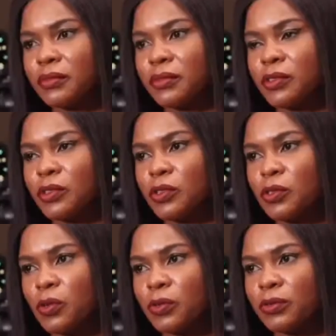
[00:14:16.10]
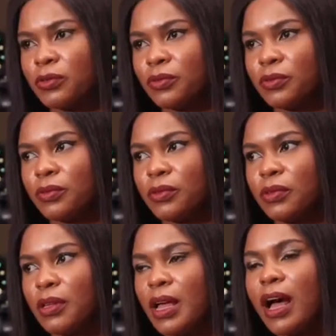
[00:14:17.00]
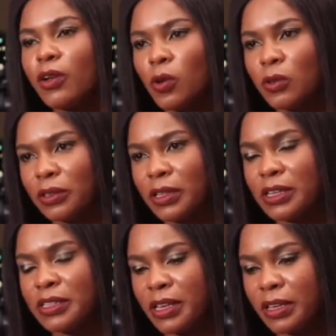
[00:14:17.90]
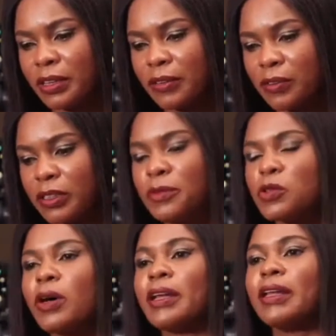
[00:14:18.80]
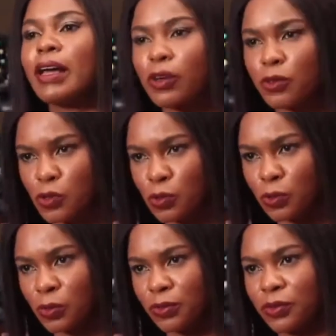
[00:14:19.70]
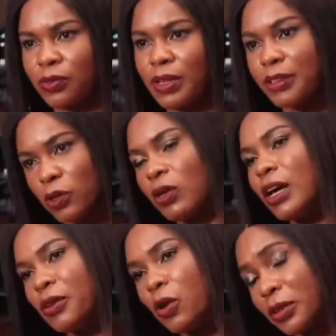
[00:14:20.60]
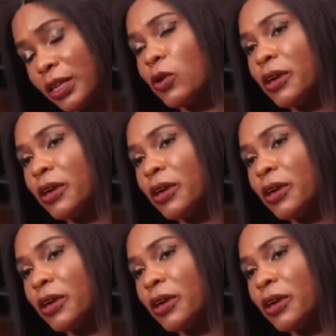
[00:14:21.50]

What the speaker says: So how long it take for them to allow you and your other lawyers?